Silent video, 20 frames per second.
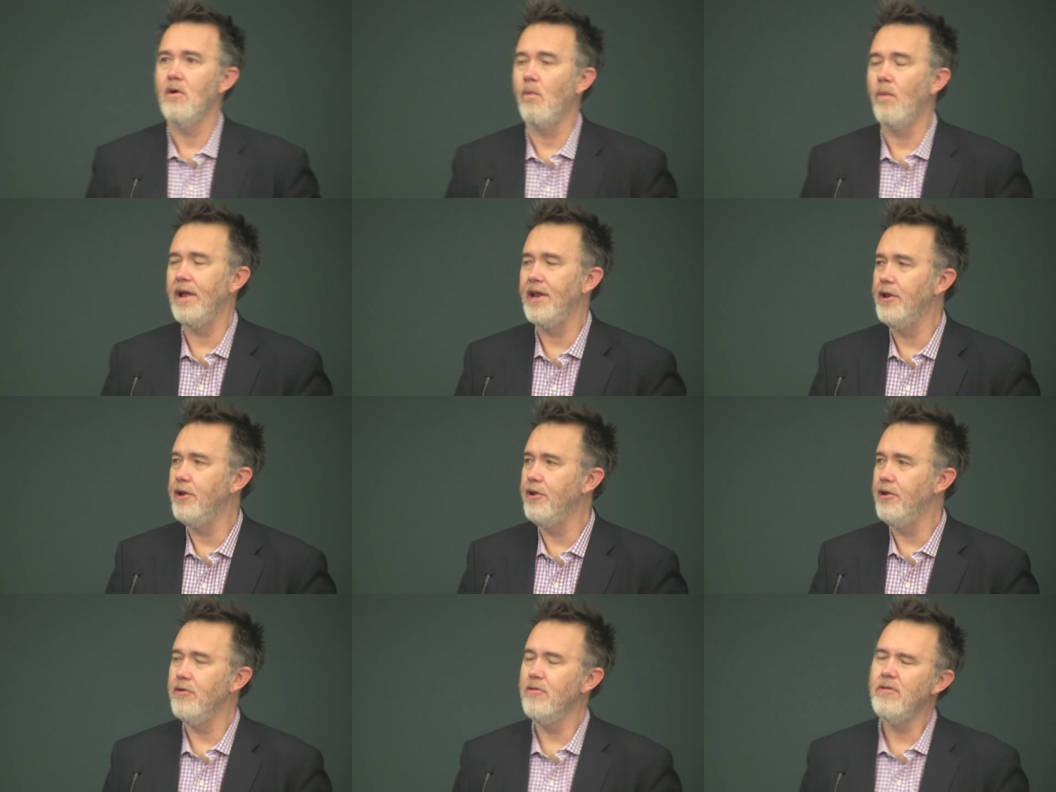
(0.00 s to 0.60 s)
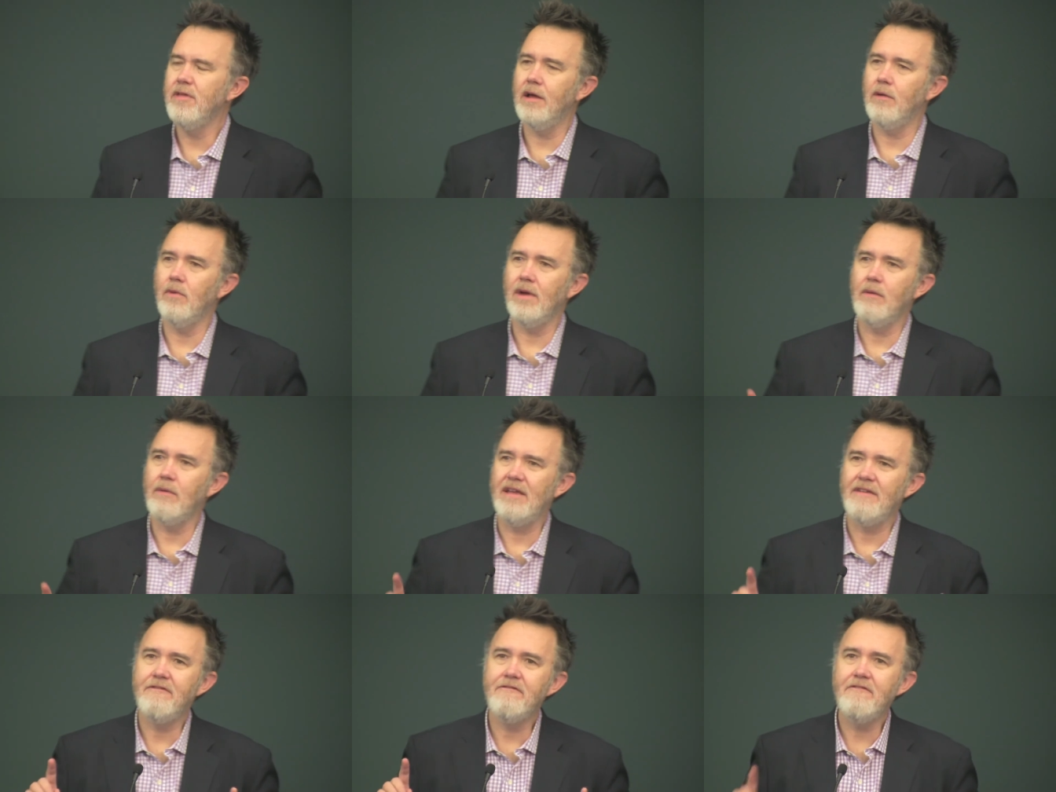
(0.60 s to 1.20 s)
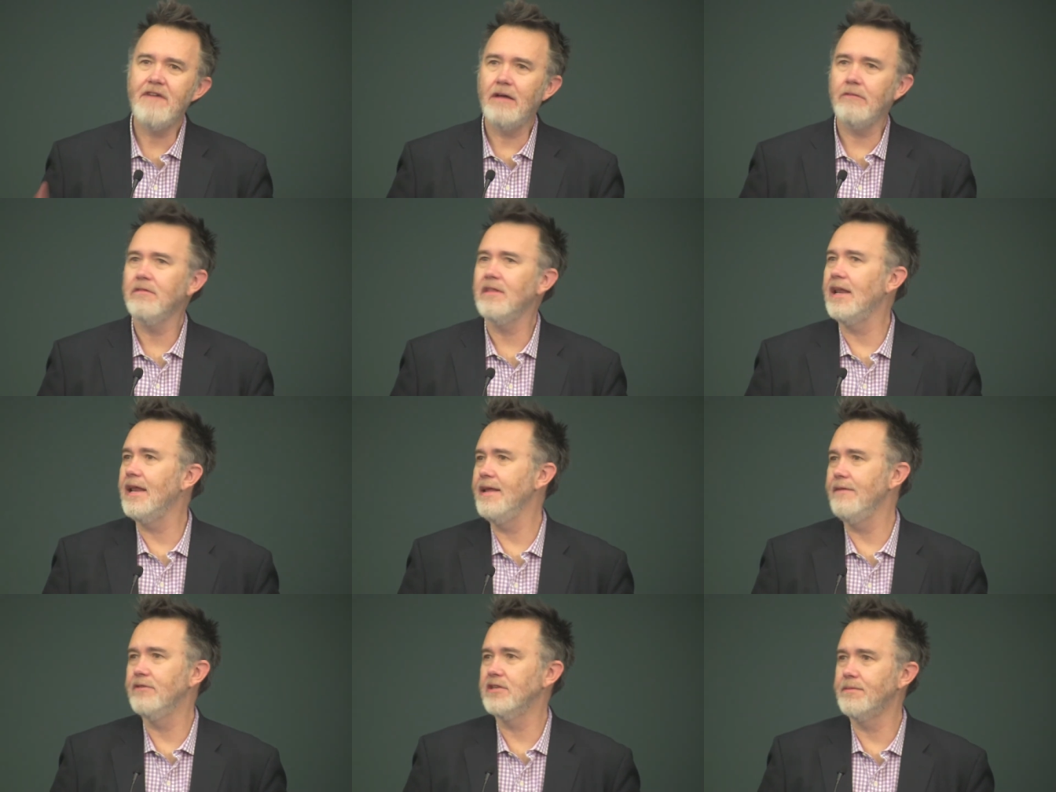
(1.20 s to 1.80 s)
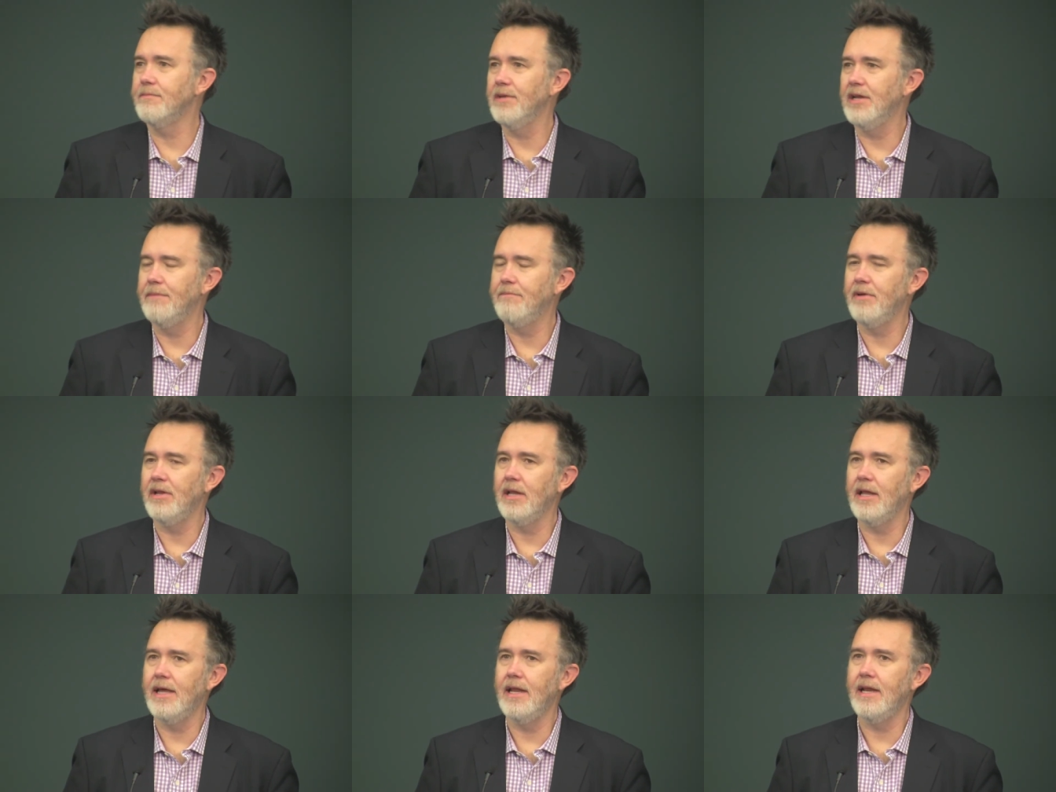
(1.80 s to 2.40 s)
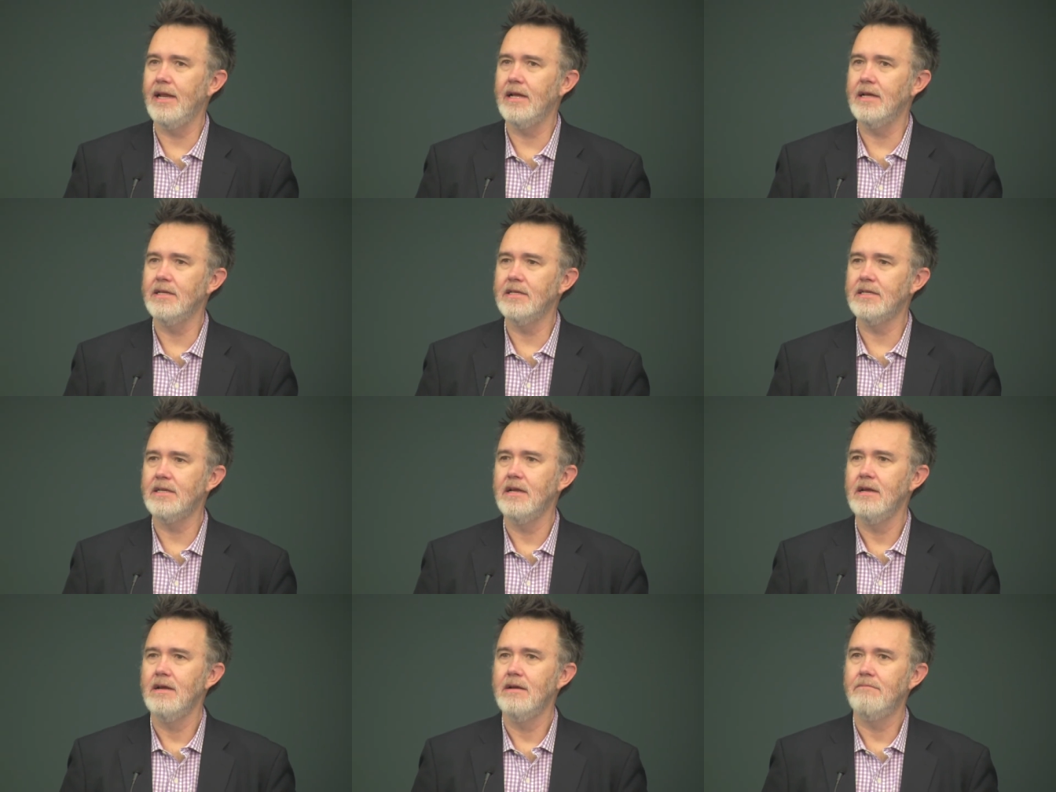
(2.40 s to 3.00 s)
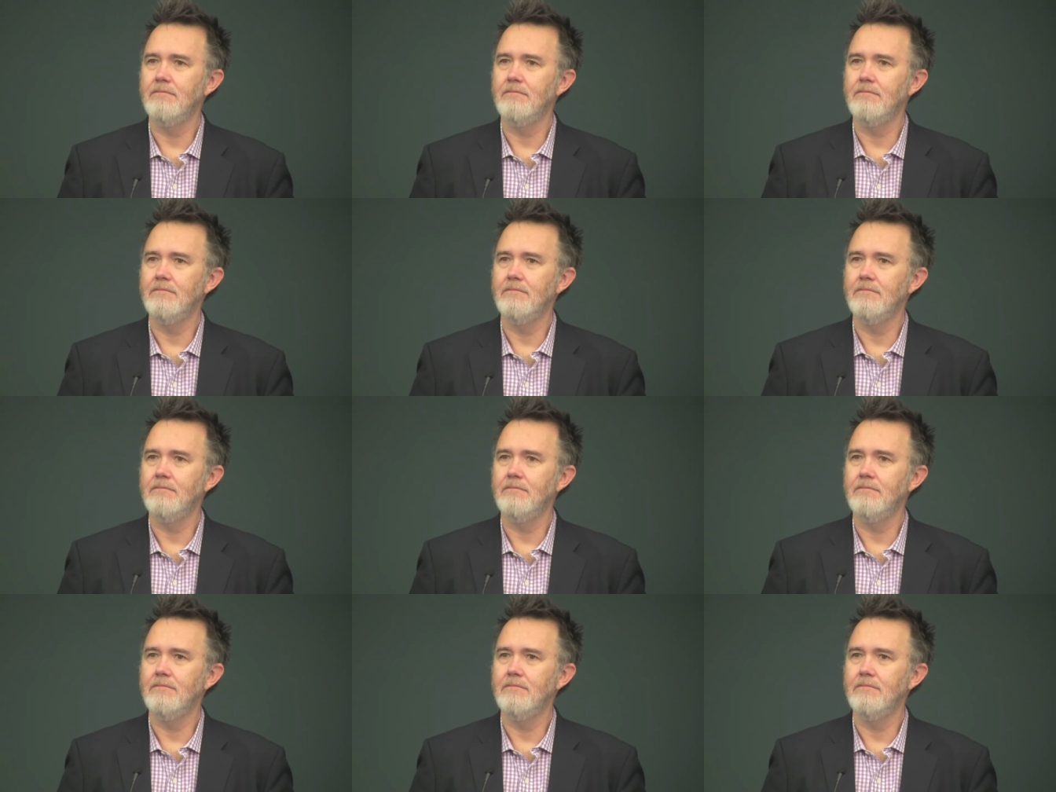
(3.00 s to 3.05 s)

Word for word: We knew that we, we felt that he was manipulating us,